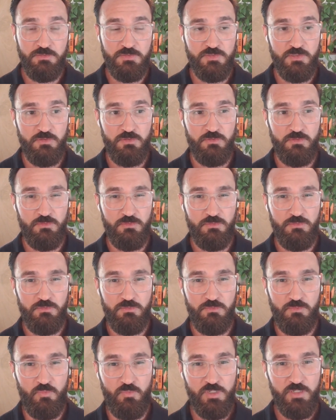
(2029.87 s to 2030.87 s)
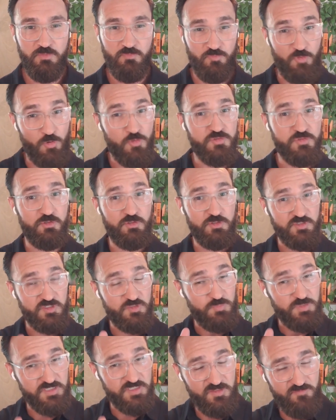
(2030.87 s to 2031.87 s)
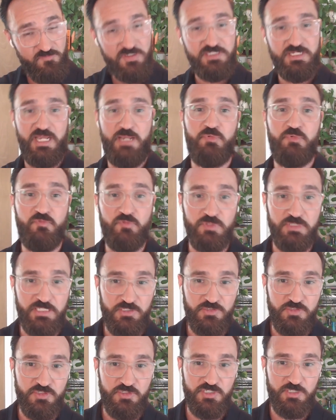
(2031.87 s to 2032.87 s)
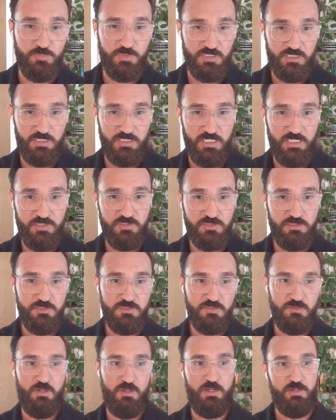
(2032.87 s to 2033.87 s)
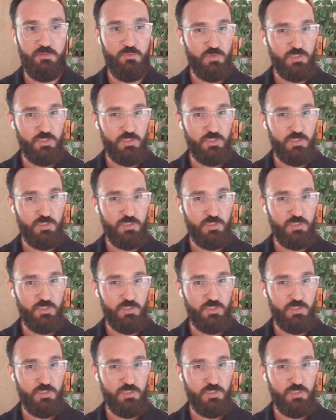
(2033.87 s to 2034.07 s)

So those are a specific type of relationship and connection. So how